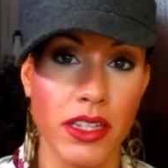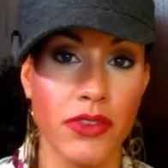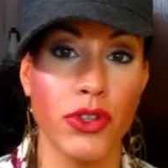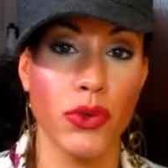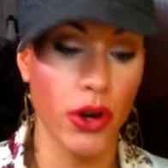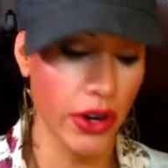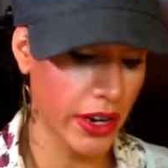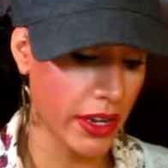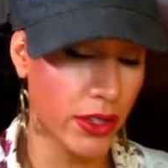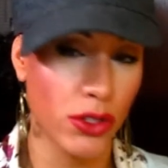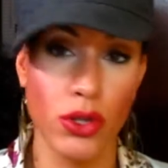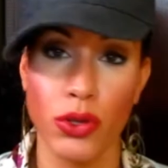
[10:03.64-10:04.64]
if you are
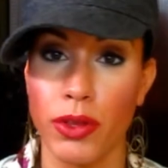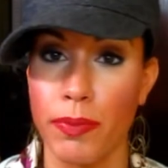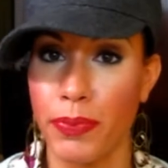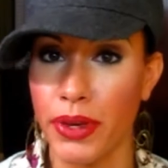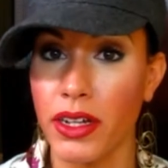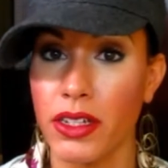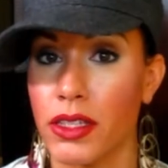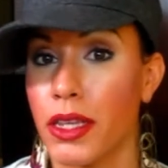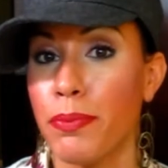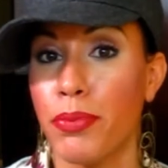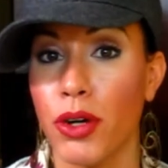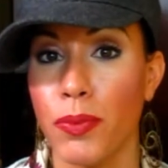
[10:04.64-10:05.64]
into the pinks
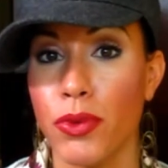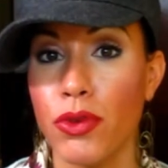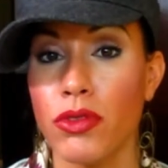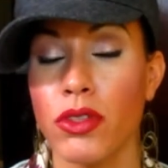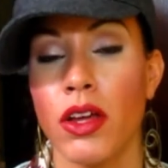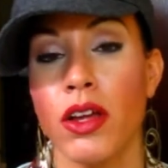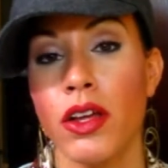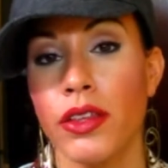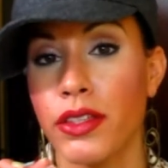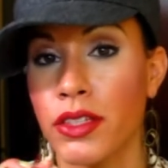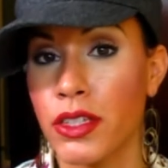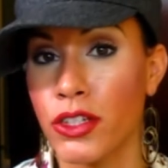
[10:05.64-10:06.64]
and purples,
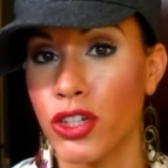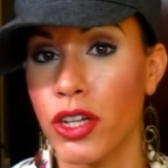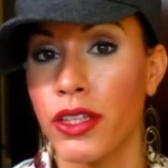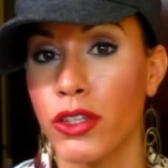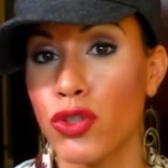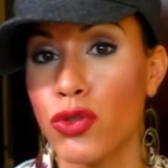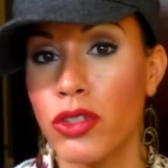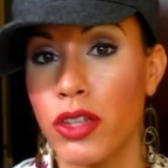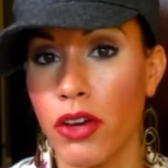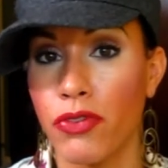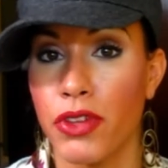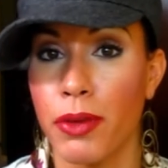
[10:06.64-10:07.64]
this is a shade that you
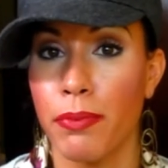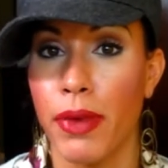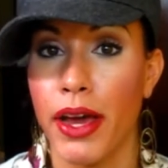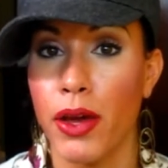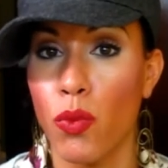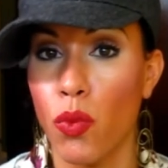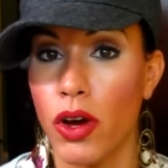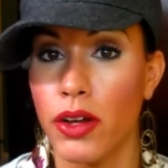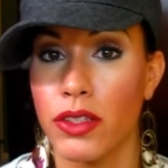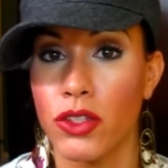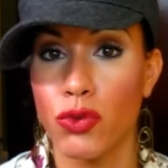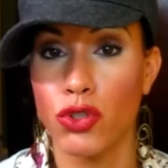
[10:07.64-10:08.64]
definitely might
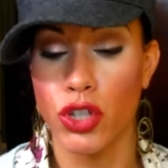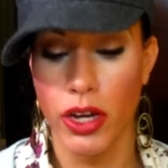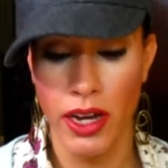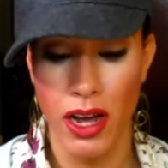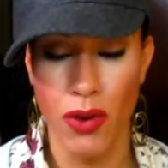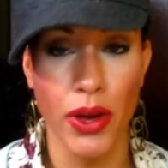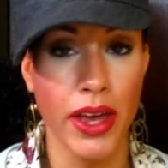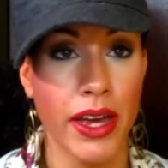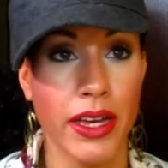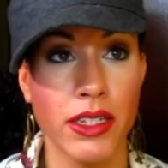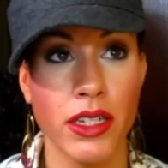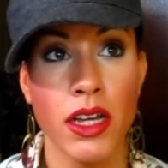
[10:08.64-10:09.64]
want to check out.
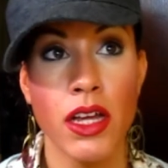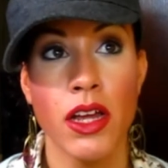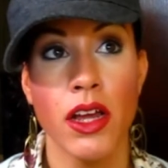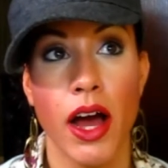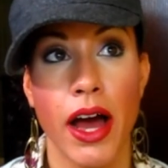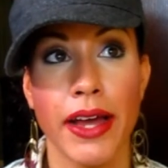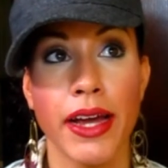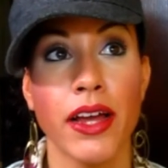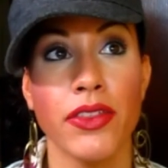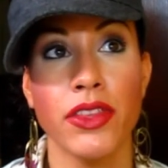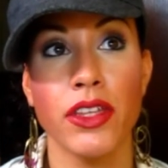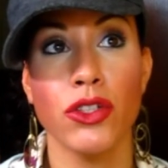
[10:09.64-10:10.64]
And I
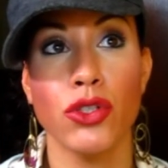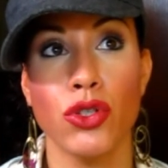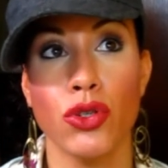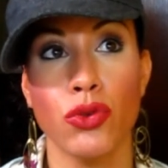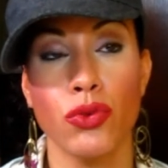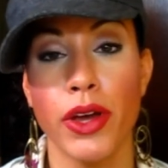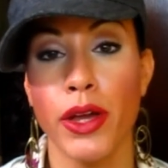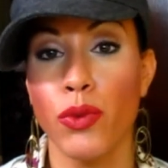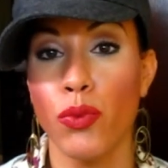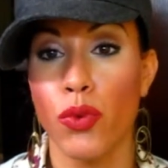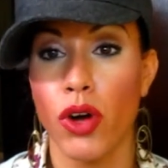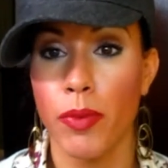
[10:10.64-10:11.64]
got these two in
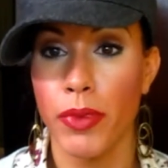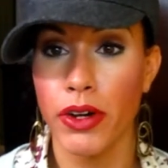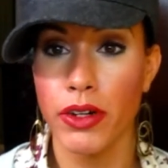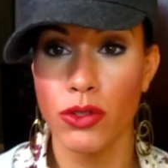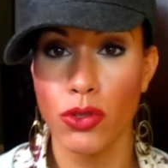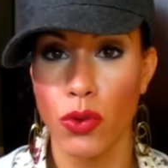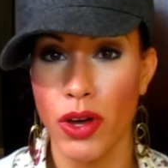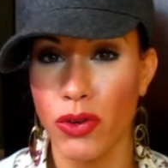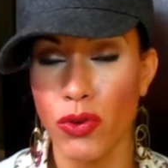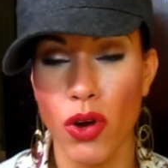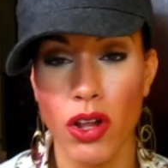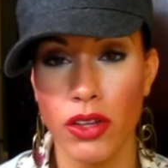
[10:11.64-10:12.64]
Walmart, so I don't
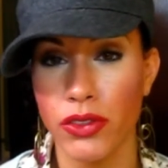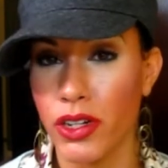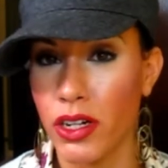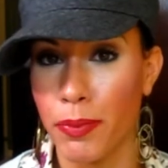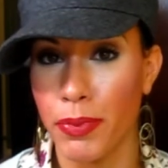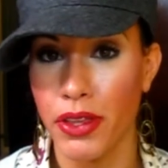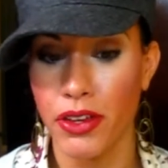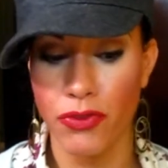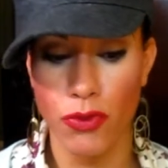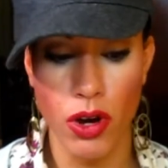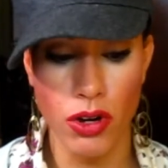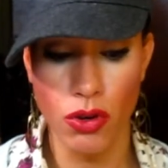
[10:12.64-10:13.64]
know how long they're going to be there
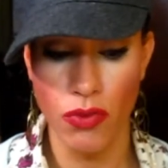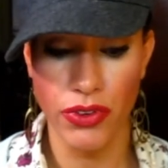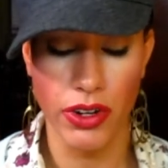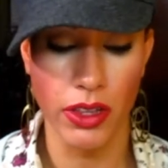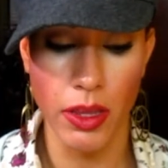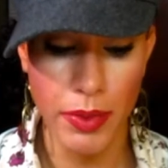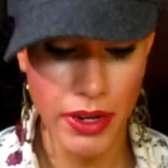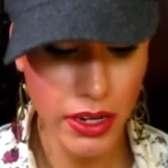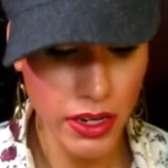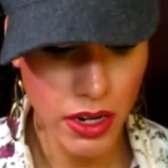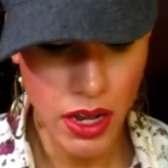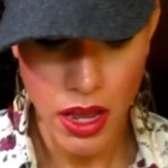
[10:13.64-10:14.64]
for. I don't know if they're
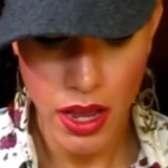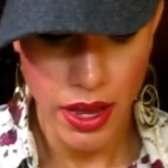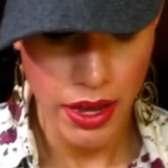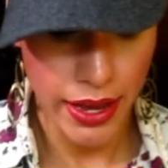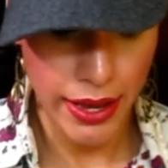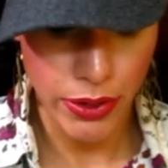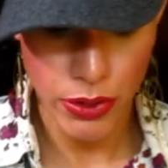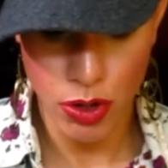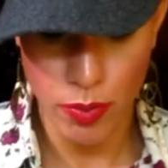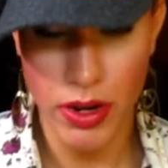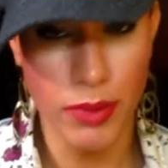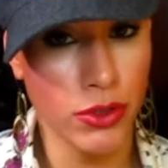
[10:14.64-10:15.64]
limited, I don't
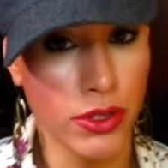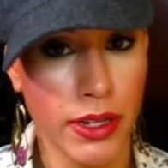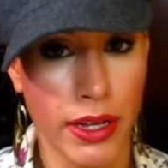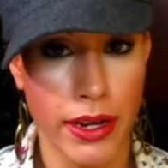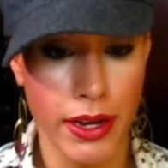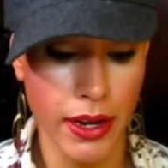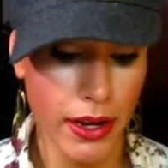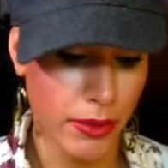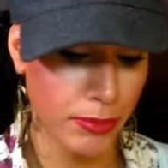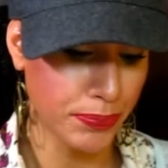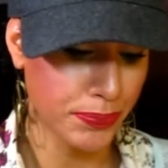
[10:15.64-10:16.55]
know, but I'm just glad I got them.